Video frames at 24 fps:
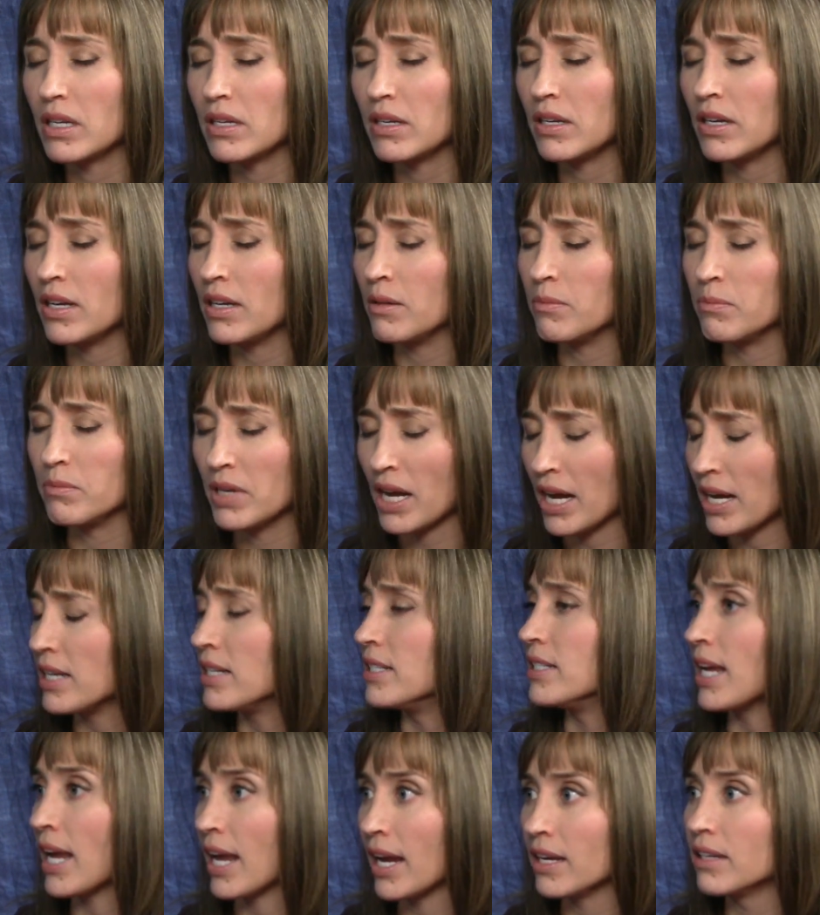um, night
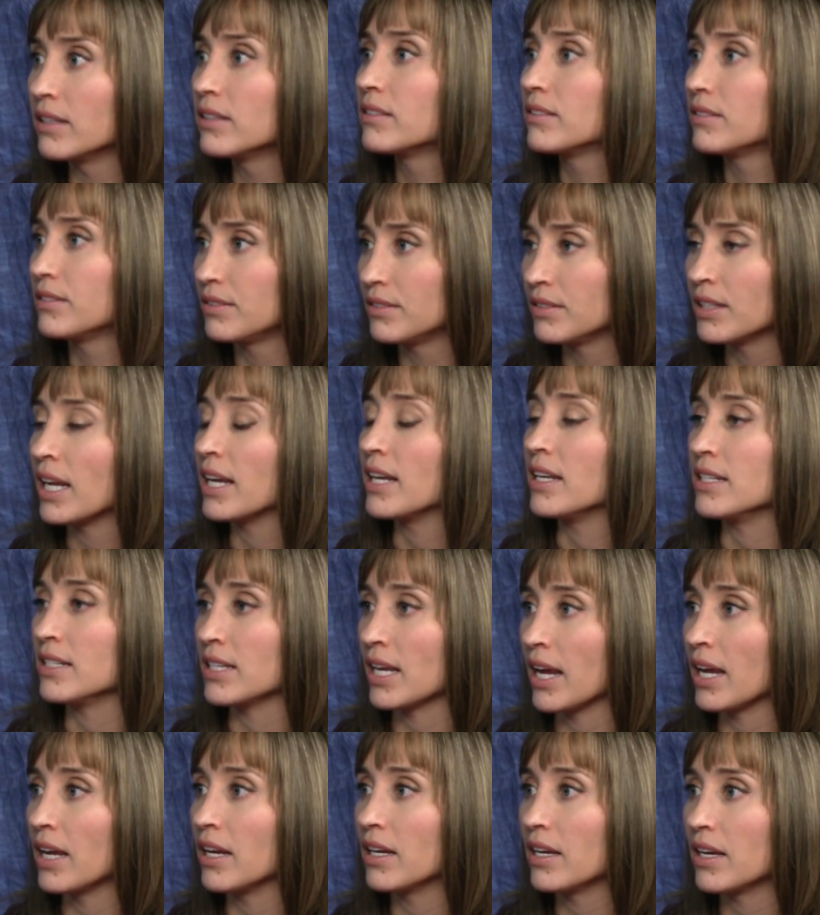and day, night and
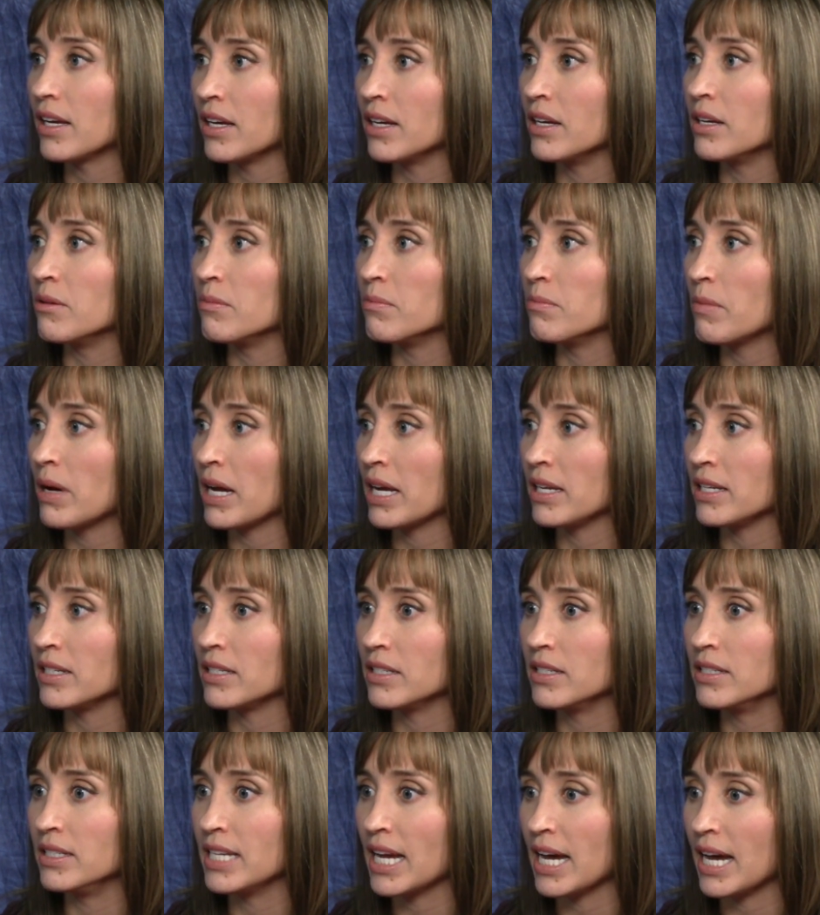day. Um, my
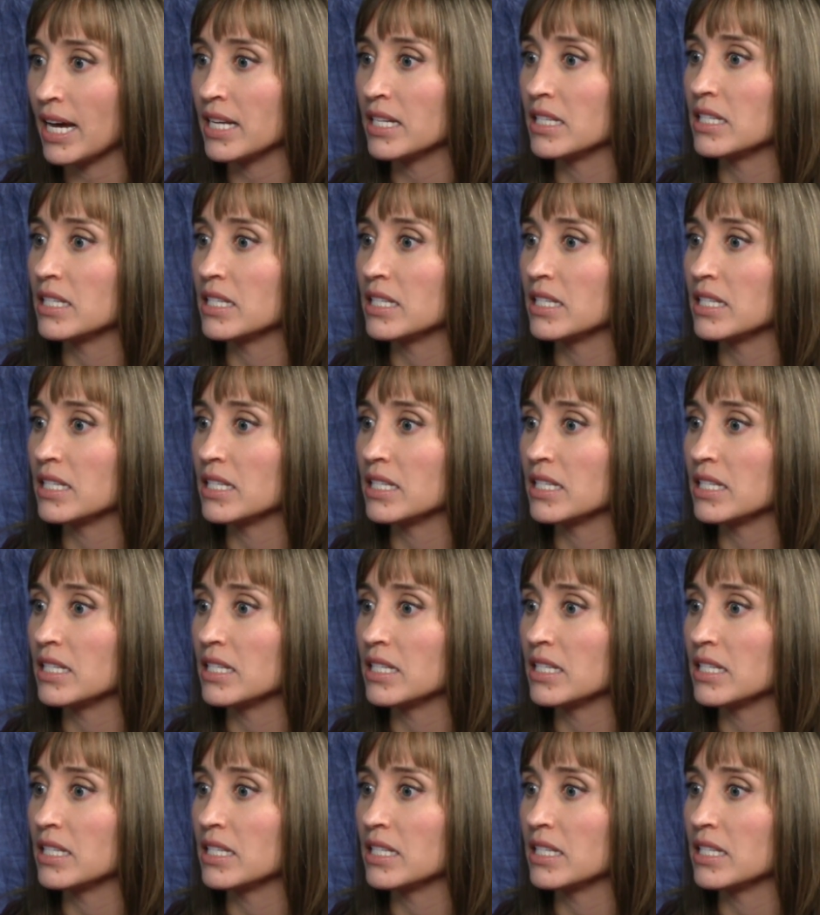what, dad what